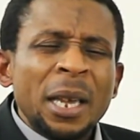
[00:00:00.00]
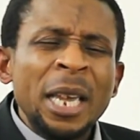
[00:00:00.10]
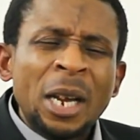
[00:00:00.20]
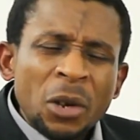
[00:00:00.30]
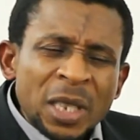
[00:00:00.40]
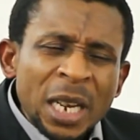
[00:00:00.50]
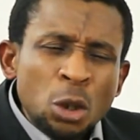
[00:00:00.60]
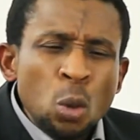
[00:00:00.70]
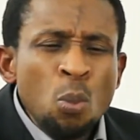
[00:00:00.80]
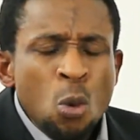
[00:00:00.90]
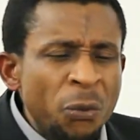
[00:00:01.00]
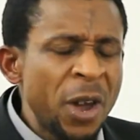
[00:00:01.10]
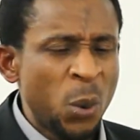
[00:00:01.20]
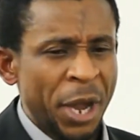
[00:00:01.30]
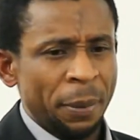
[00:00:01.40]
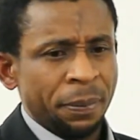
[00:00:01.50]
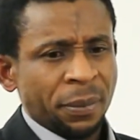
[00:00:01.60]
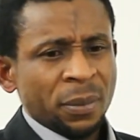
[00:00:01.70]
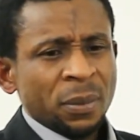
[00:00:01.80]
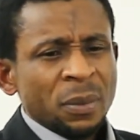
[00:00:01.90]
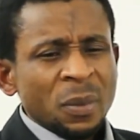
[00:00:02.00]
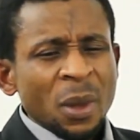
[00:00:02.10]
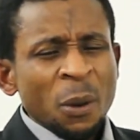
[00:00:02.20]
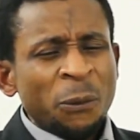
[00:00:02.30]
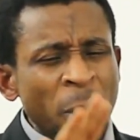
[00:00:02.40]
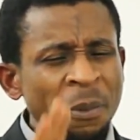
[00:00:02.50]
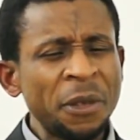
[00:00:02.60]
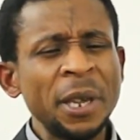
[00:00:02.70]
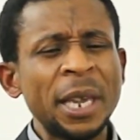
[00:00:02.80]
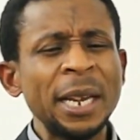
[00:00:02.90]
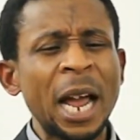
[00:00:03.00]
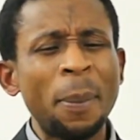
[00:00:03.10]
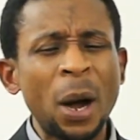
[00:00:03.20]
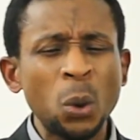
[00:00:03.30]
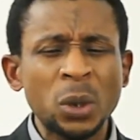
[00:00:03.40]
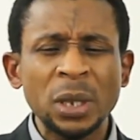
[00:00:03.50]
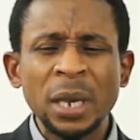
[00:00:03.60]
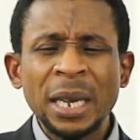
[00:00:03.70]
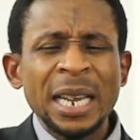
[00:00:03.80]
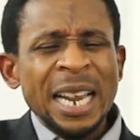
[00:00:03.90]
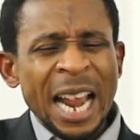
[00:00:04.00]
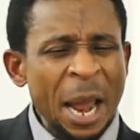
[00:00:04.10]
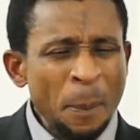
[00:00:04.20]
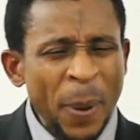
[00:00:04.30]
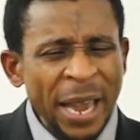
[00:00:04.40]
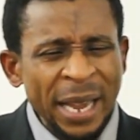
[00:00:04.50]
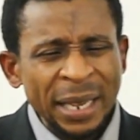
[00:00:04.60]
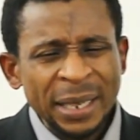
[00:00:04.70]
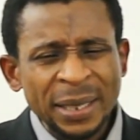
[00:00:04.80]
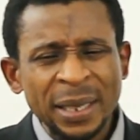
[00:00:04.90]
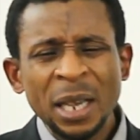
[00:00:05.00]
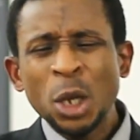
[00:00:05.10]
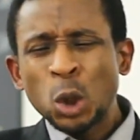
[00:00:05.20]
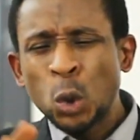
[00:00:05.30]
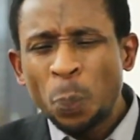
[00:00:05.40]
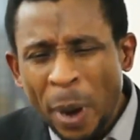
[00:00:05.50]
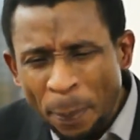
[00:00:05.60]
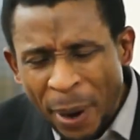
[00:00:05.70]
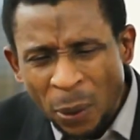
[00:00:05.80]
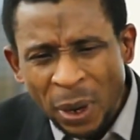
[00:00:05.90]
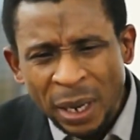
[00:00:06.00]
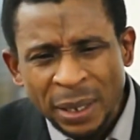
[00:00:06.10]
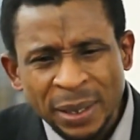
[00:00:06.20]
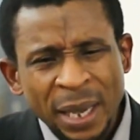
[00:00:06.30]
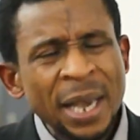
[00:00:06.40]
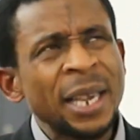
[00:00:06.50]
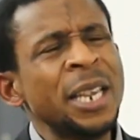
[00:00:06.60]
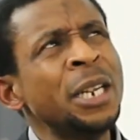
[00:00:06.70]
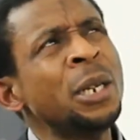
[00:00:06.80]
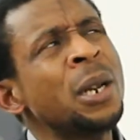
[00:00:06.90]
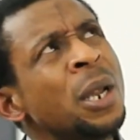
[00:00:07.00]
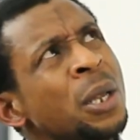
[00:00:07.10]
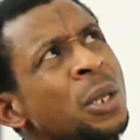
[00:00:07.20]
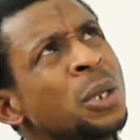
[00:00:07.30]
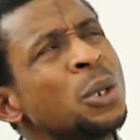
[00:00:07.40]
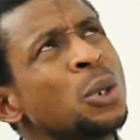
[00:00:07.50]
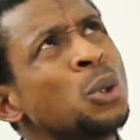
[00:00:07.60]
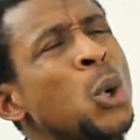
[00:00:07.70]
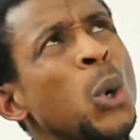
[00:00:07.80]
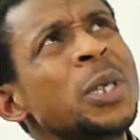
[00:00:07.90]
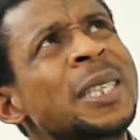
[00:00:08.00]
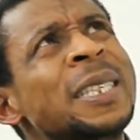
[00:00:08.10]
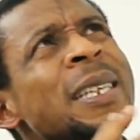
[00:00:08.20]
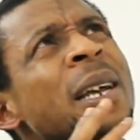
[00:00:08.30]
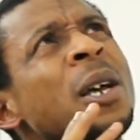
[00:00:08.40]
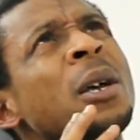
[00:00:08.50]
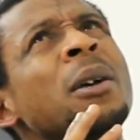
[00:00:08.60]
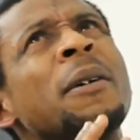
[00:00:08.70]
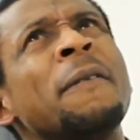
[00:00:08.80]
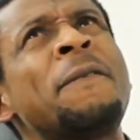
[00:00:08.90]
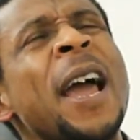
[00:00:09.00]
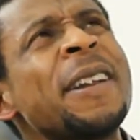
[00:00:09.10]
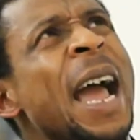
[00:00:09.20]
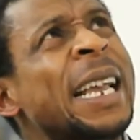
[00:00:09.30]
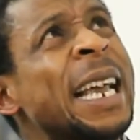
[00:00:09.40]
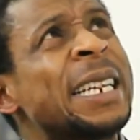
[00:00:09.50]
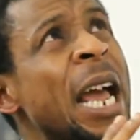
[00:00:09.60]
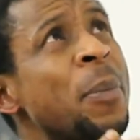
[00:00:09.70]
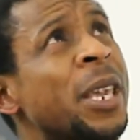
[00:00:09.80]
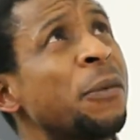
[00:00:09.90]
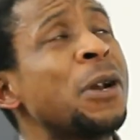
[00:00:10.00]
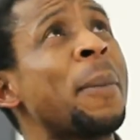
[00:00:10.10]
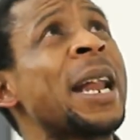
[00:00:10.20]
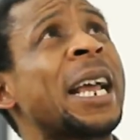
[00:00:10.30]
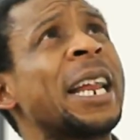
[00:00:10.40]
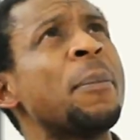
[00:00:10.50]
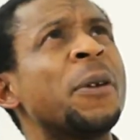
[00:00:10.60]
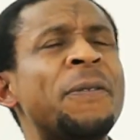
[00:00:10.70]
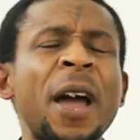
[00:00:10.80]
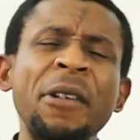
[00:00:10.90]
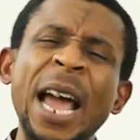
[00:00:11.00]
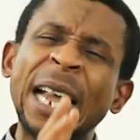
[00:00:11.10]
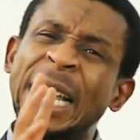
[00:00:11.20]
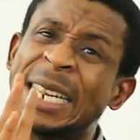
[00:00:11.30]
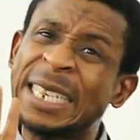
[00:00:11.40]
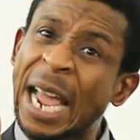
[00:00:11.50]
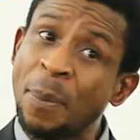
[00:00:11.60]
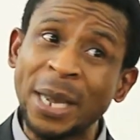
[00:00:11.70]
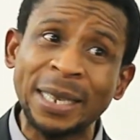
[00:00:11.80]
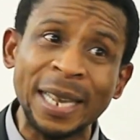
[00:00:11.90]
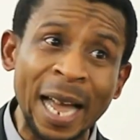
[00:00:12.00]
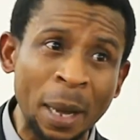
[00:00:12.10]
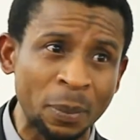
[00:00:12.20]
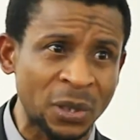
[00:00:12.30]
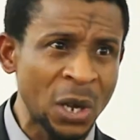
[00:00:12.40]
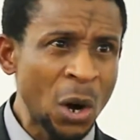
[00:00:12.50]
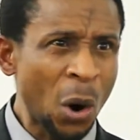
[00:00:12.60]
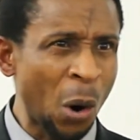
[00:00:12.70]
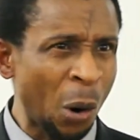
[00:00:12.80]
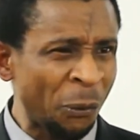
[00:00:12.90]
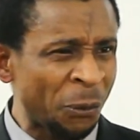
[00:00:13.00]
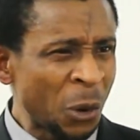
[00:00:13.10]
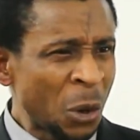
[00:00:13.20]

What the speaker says: increasingly to move away from thinking about empires, superpowers in those very academic, even I'm an academic, very academic terms of,